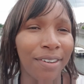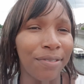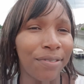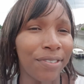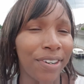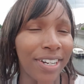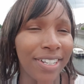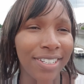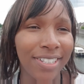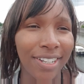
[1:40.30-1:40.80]

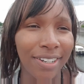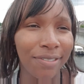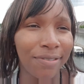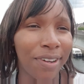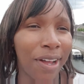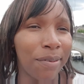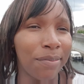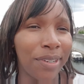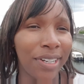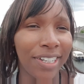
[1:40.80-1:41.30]
friends and
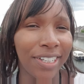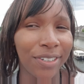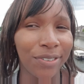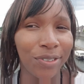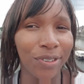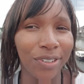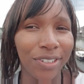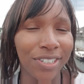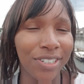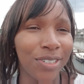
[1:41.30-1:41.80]
family
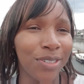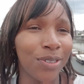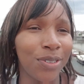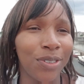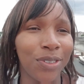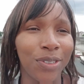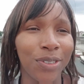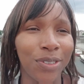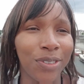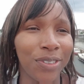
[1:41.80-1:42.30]
wrote to
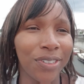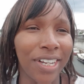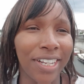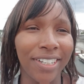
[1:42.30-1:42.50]
you,